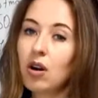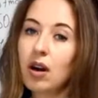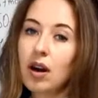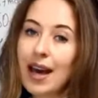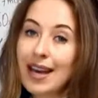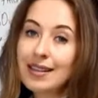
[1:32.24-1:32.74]

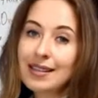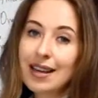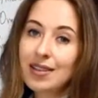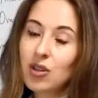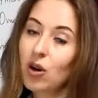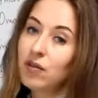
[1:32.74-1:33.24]

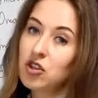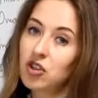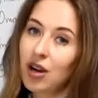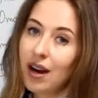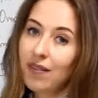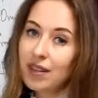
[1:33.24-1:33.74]
ANZ
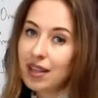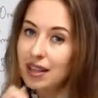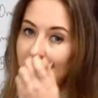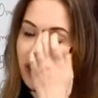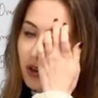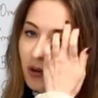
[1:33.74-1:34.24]
overdraft that
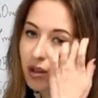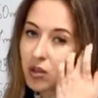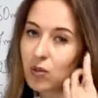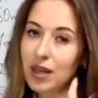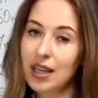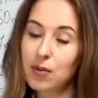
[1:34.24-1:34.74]
he
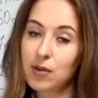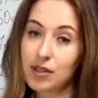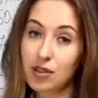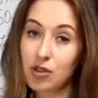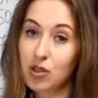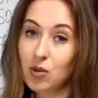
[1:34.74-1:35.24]
got when he
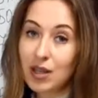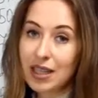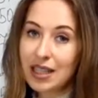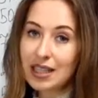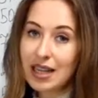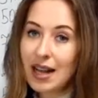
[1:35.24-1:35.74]
was a
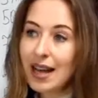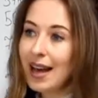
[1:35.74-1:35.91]
student,